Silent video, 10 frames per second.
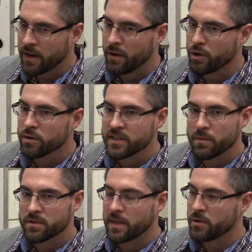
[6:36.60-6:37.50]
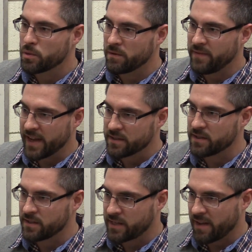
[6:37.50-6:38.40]
Now, your team was able to advance
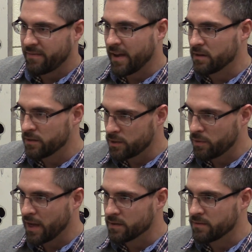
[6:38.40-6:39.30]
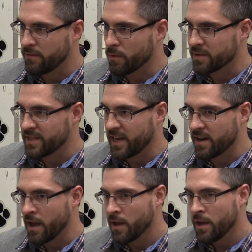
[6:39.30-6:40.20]
the state final in
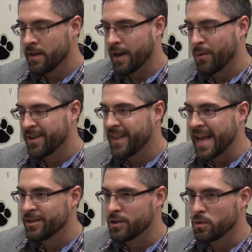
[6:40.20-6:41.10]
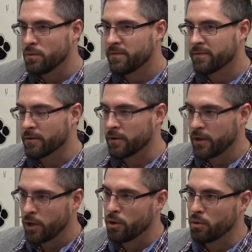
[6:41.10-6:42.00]
2014. Now, what did that do for
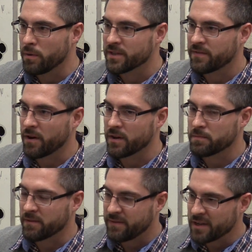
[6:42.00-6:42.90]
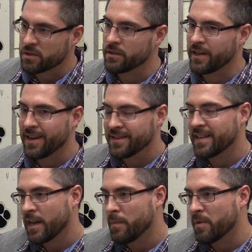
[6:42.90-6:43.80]
you as far as professionally, and how does
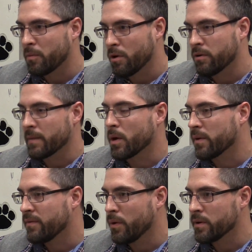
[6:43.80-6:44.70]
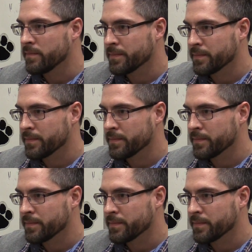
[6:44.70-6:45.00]
that help the program going forward?